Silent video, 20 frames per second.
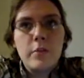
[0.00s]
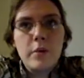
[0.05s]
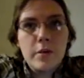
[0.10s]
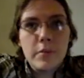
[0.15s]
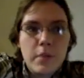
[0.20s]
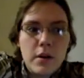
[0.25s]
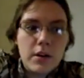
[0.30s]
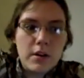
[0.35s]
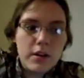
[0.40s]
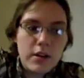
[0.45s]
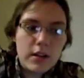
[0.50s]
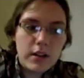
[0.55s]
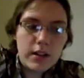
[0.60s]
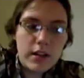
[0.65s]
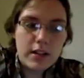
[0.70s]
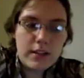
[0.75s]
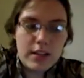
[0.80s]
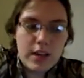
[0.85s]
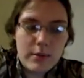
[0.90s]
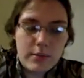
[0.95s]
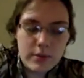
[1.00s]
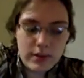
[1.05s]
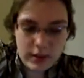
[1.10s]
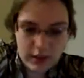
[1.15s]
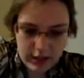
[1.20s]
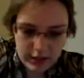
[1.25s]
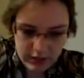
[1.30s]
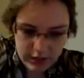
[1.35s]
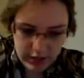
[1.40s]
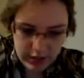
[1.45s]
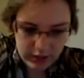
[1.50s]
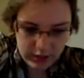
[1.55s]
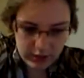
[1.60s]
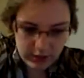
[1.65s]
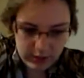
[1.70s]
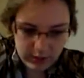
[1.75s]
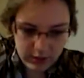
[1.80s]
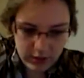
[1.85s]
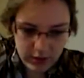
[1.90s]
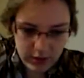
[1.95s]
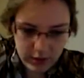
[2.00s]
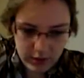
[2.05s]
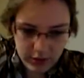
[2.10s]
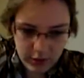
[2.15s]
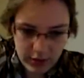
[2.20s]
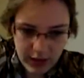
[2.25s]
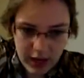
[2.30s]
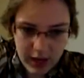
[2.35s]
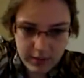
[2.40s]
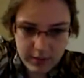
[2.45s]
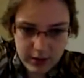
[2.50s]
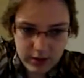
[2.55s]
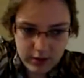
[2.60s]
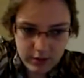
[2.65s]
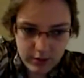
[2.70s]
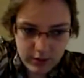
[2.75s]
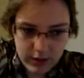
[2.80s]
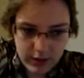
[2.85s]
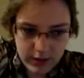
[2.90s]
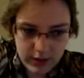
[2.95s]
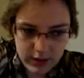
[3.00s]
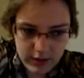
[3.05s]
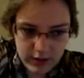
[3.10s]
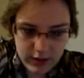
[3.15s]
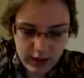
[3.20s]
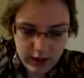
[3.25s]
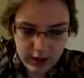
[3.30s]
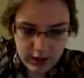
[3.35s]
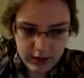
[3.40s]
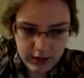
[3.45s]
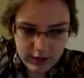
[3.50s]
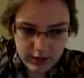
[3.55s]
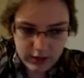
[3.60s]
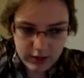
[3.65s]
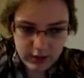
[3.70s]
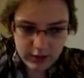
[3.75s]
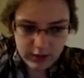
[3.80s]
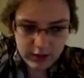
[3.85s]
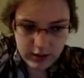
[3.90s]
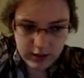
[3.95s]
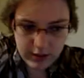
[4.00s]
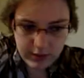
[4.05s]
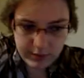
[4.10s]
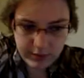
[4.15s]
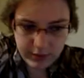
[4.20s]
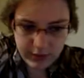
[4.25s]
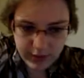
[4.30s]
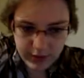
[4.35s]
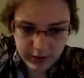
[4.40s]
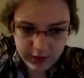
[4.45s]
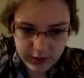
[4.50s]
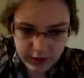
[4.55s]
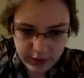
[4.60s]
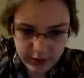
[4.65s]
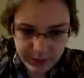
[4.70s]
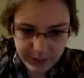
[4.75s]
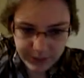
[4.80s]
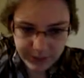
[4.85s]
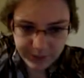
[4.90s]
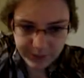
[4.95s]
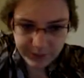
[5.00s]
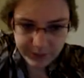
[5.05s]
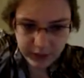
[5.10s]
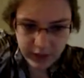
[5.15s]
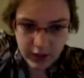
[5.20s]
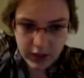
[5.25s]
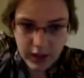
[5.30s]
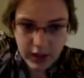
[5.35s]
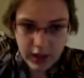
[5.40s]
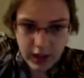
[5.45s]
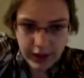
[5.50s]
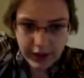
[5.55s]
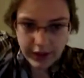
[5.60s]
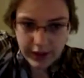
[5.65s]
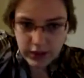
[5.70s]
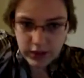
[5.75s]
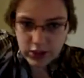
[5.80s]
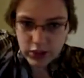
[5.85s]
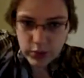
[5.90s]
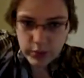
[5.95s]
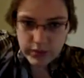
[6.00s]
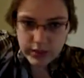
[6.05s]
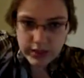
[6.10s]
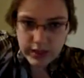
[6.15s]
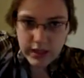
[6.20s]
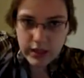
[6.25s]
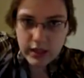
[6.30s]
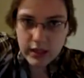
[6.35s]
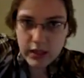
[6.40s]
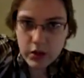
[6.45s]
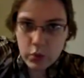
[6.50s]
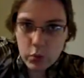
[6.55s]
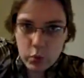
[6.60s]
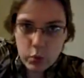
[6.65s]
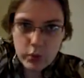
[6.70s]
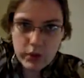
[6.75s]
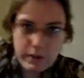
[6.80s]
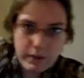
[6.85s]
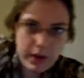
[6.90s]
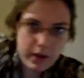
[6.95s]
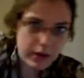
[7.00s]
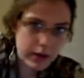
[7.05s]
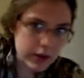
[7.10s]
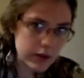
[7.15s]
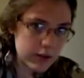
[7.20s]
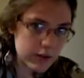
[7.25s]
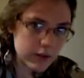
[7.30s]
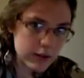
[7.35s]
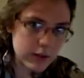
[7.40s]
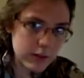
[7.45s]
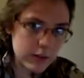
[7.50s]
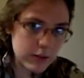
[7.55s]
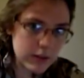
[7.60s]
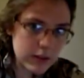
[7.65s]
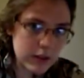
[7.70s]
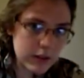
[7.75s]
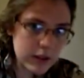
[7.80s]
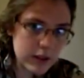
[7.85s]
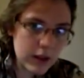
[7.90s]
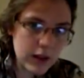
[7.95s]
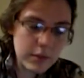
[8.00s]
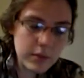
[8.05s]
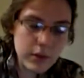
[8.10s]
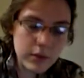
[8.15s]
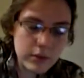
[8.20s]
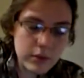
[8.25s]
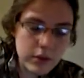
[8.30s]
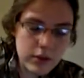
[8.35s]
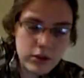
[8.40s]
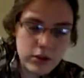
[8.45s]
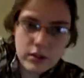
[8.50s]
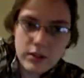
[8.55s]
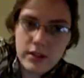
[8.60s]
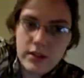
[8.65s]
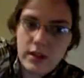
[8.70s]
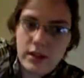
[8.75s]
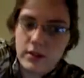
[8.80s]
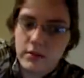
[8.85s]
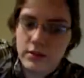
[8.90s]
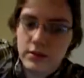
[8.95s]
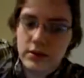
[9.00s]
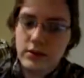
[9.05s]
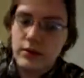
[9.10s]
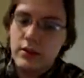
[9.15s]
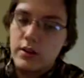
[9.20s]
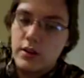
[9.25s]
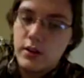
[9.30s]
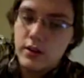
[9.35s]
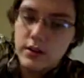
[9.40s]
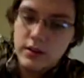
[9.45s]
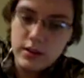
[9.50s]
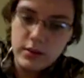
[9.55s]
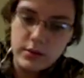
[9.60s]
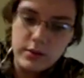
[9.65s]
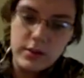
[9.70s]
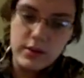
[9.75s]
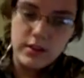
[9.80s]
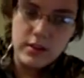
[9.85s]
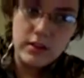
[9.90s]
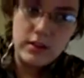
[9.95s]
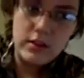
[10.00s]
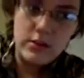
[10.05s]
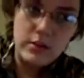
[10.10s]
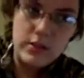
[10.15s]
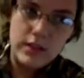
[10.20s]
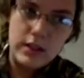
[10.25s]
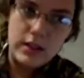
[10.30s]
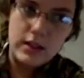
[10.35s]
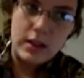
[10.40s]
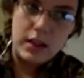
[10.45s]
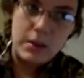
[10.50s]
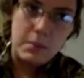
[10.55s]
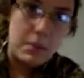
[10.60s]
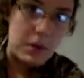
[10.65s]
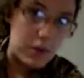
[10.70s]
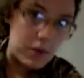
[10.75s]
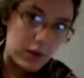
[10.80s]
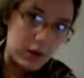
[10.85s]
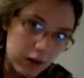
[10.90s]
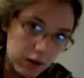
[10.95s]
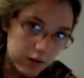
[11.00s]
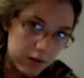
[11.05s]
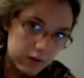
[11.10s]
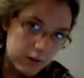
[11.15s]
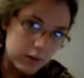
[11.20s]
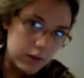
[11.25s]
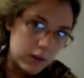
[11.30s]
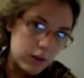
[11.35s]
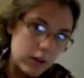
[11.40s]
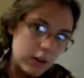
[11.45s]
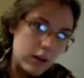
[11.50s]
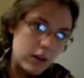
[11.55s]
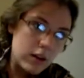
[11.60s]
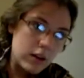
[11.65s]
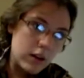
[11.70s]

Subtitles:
from modern art class that happened last year, pretty much what happened was that the professor, I guess she was getting like remarried or something like that. I'm not really sure exactly what's going on because I would think that she would take like a month off